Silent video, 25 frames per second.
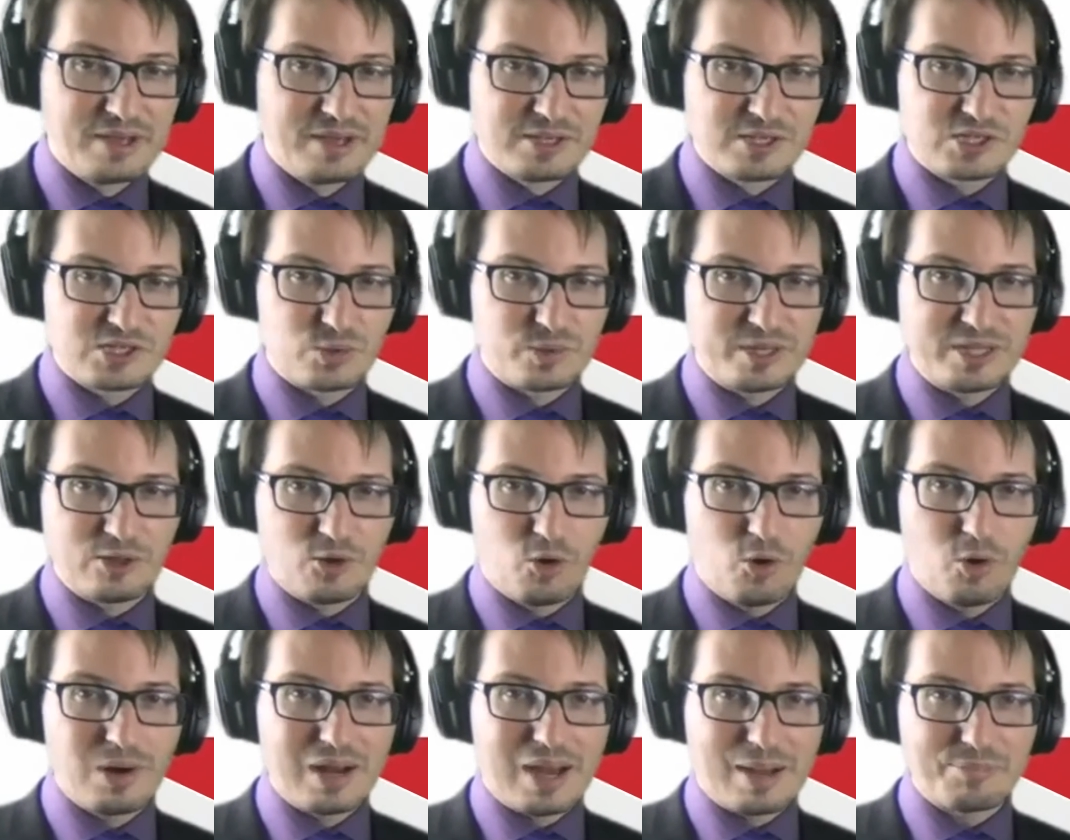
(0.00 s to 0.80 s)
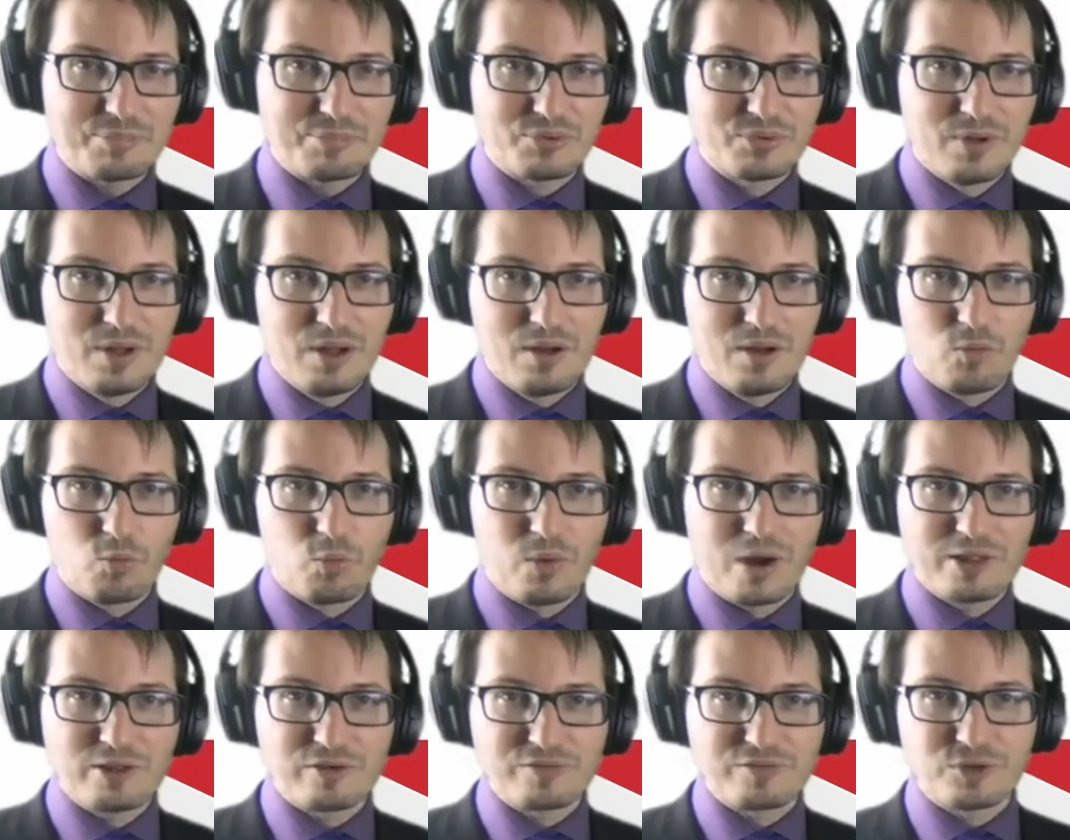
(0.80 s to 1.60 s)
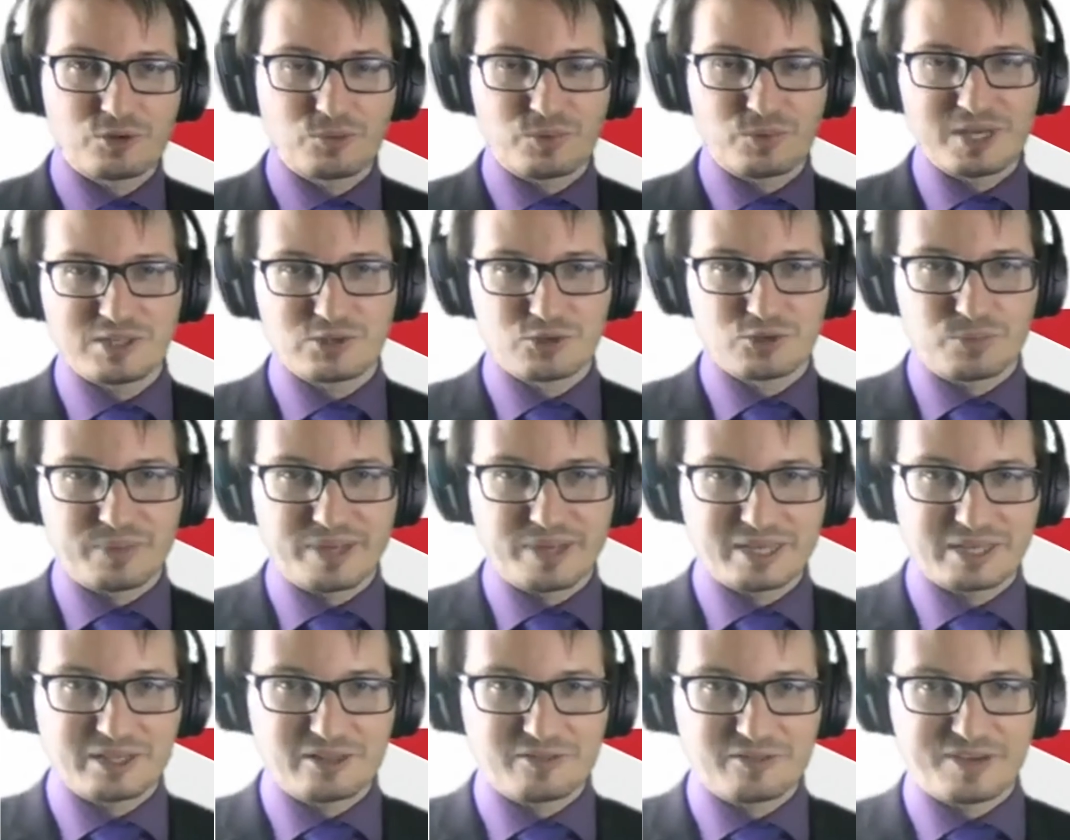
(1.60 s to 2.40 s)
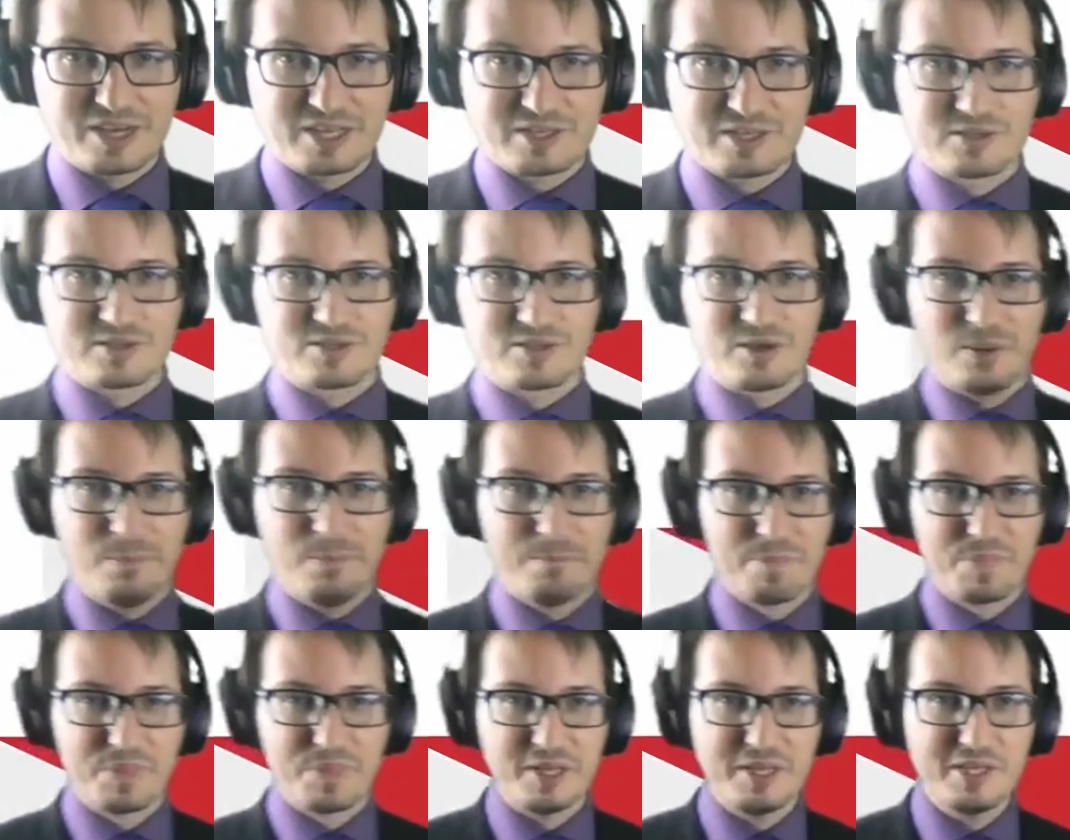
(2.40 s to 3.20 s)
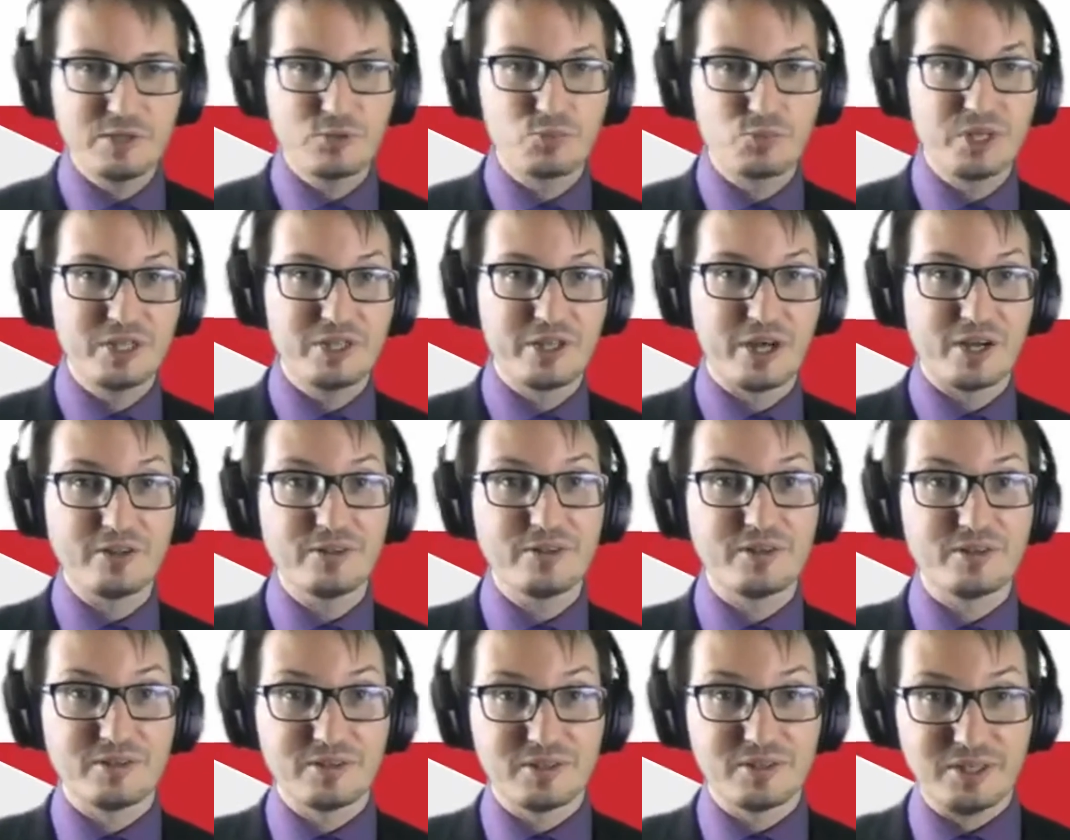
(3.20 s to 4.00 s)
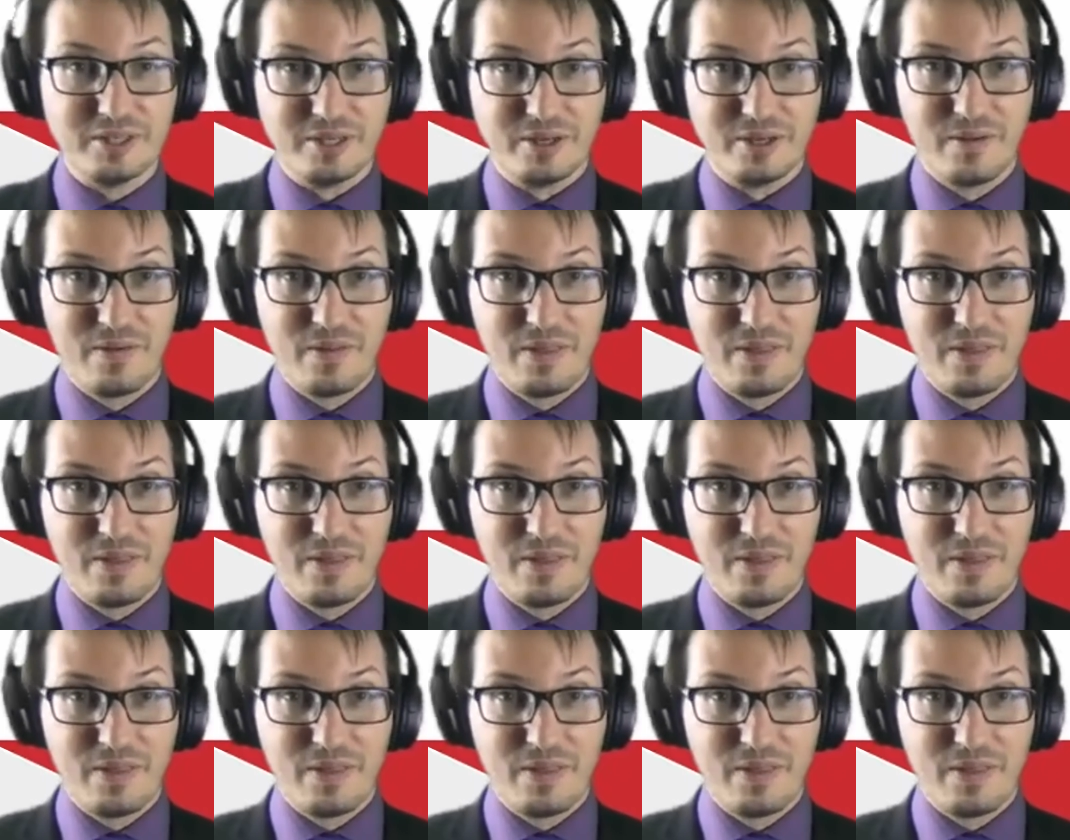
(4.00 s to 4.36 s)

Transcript: So in OLAP, one of the ways to make it faster is redundancy.